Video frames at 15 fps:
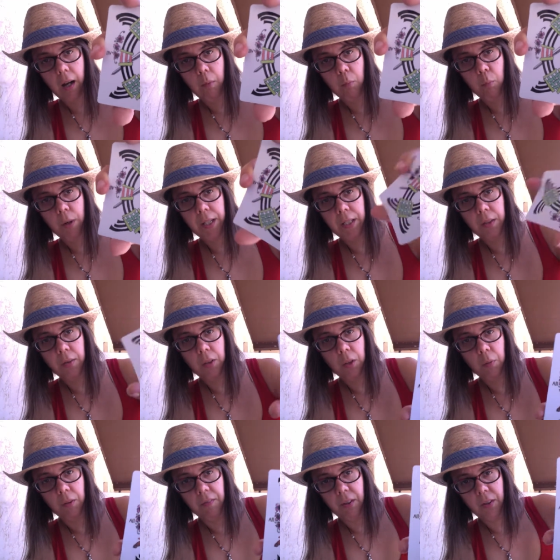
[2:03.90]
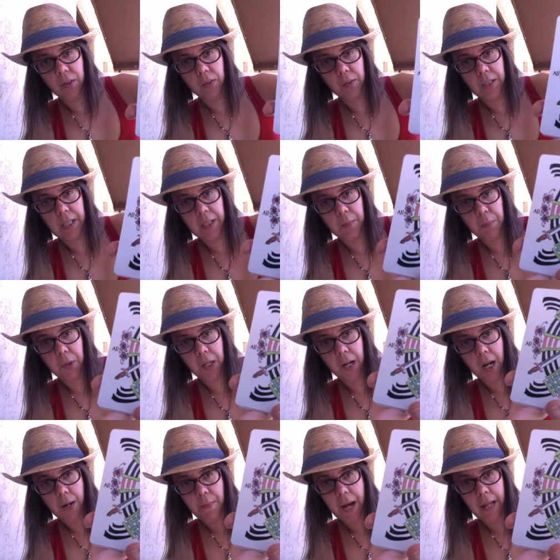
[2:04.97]
When you do reversals, it's pretty
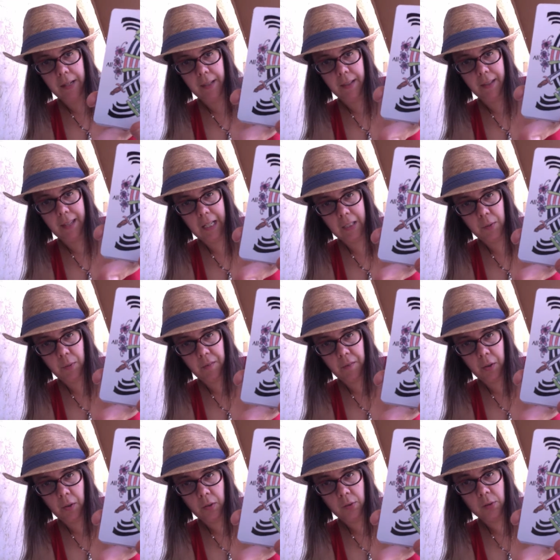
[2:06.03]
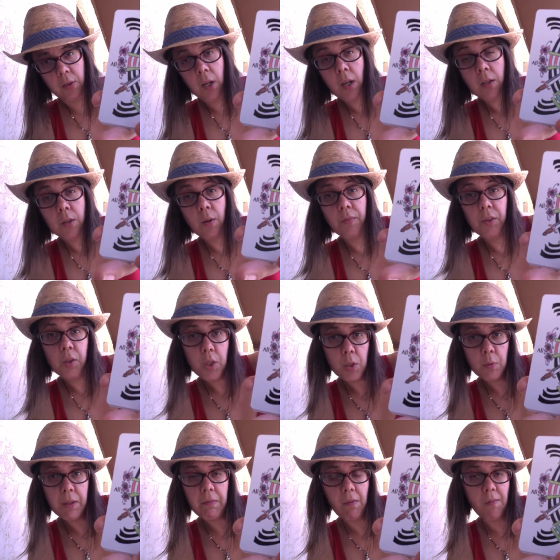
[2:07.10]
automatic that that's reversed. So if you do
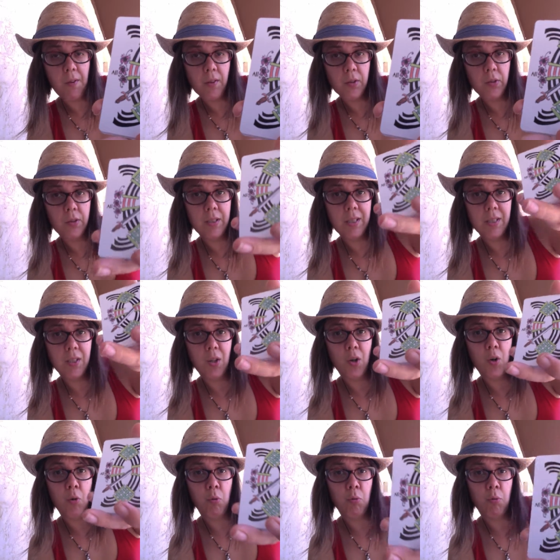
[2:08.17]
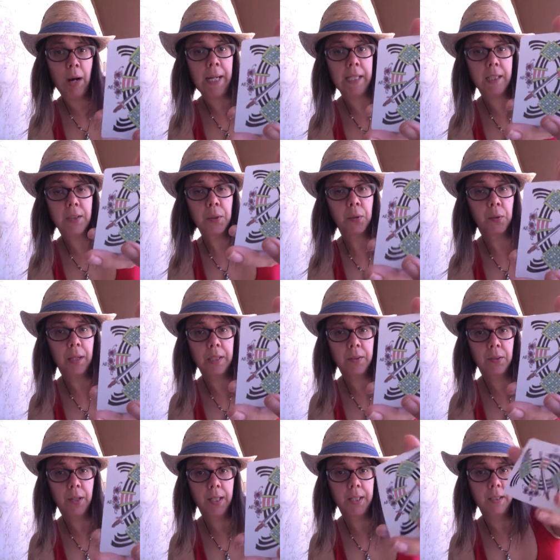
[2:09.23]
read reversals, this is a great, great,
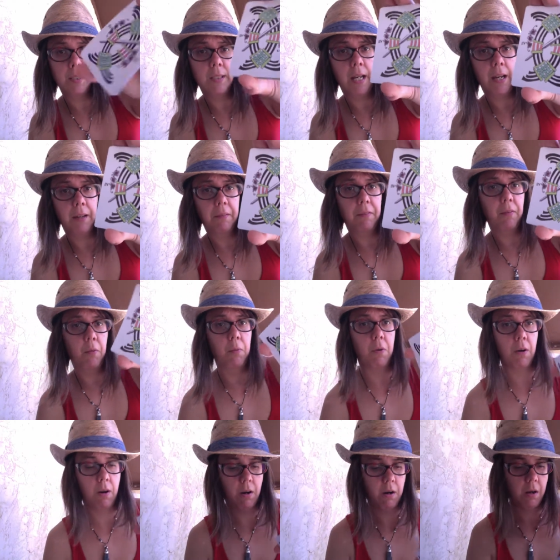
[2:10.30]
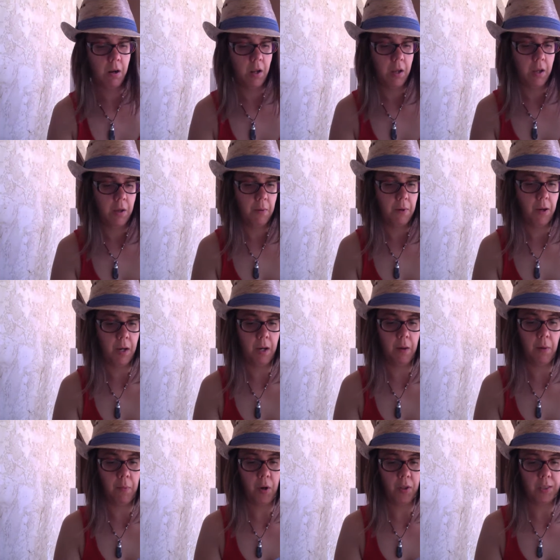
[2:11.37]
great deck for
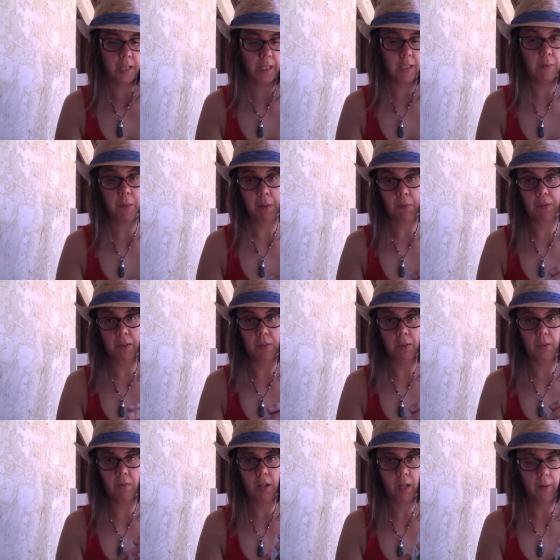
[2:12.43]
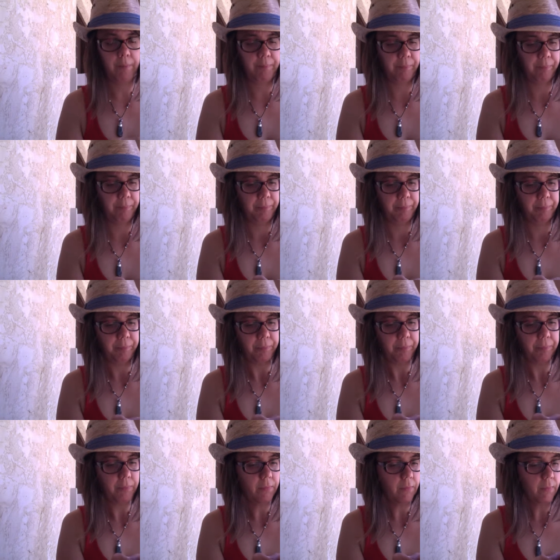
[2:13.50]
a Marseille to be able to do that.
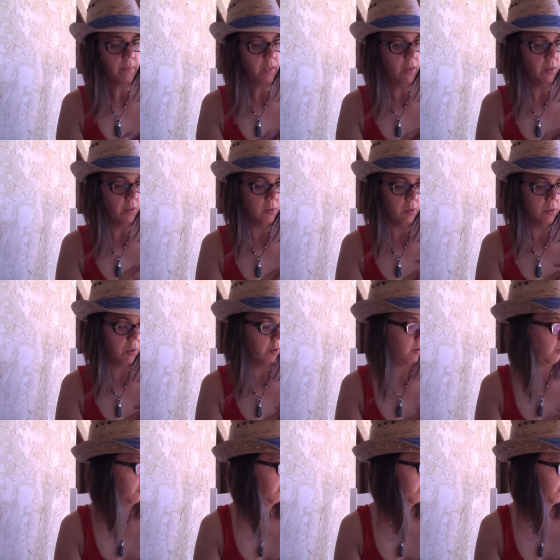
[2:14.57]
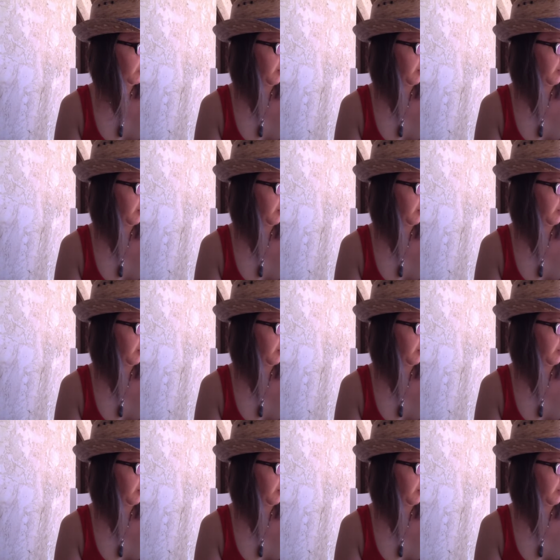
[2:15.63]
So we'll